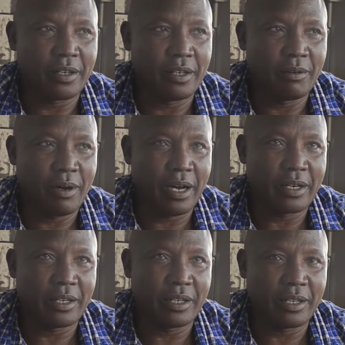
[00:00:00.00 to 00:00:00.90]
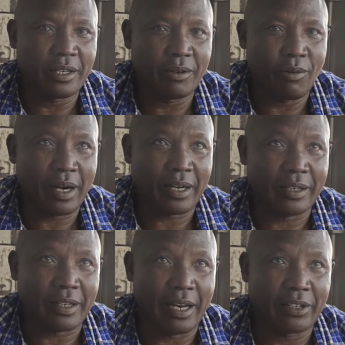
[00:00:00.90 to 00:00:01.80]
diwani wa
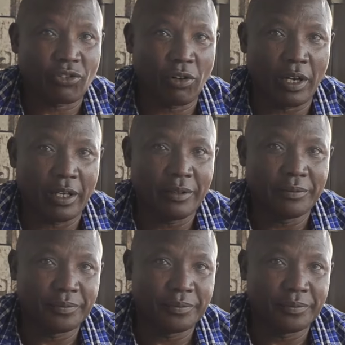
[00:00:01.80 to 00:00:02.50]
kata ya Laitole